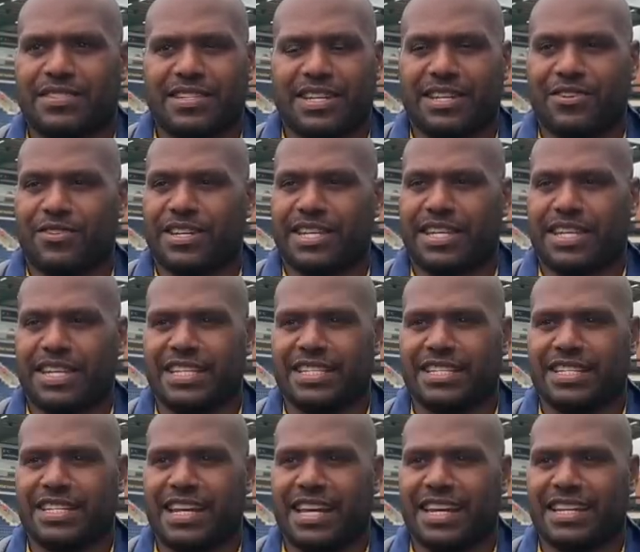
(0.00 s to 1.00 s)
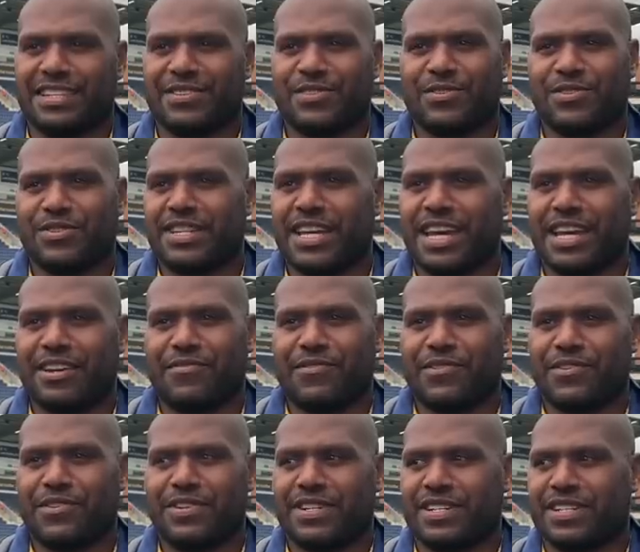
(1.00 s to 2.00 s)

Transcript: seeing all the kids and that, and good day for it,